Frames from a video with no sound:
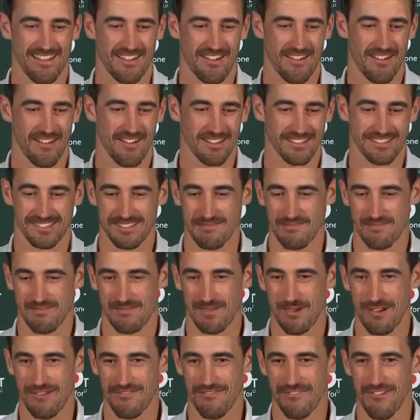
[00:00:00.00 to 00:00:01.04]
I slept
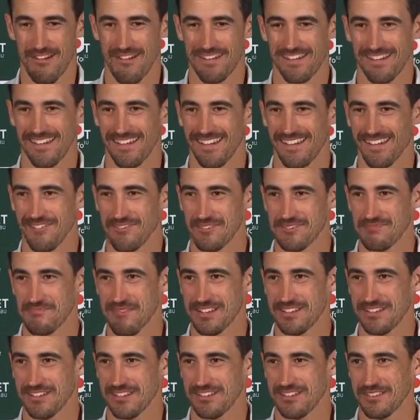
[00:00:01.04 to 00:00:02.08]
quite fine. There wasn't
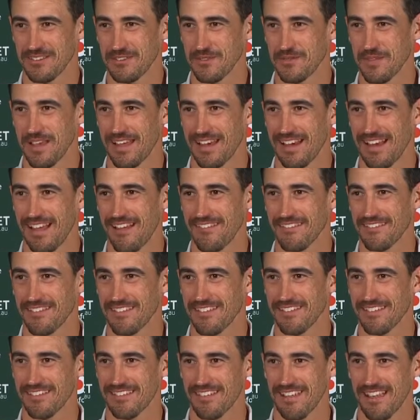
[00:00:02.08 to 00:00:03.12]
much I could do about it
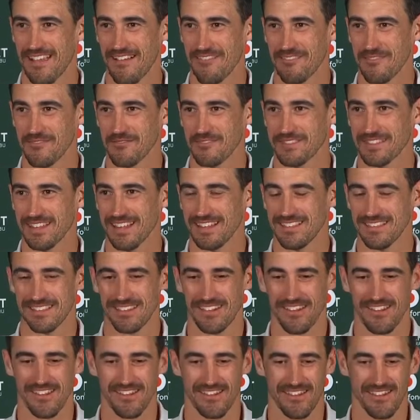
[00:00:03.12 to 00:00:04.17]
after it was done.
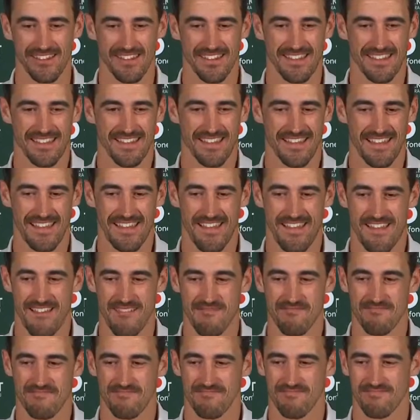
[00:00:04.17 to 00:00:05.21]
So,
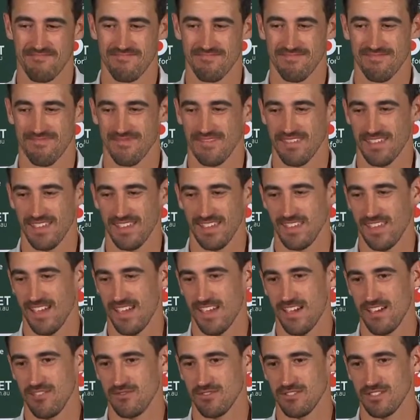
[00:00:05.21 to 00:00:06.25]
yeah,
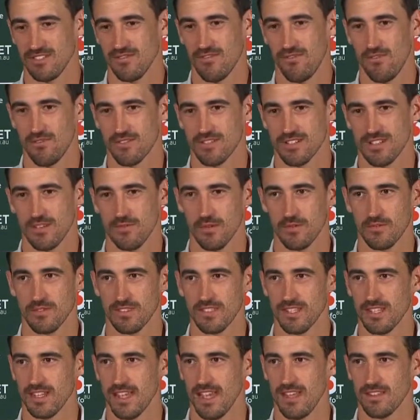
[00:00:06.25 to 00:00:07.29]
it was just fortunate we were
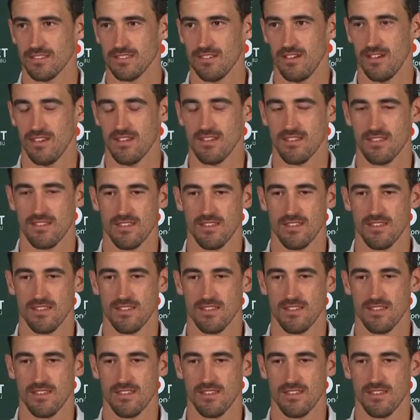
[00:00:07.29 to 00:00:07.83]
sitting outside.